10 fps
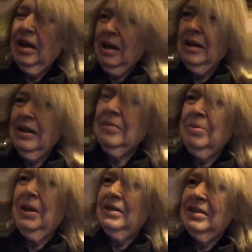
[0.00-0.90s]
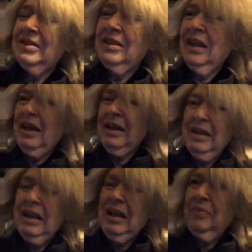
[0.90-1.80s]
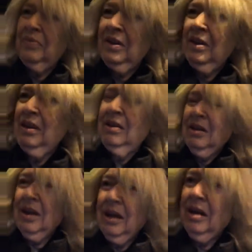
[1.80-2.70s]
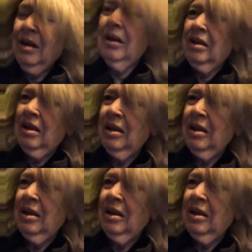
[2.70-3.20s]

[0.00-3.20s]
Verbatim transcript: uh, Independence Day, uh,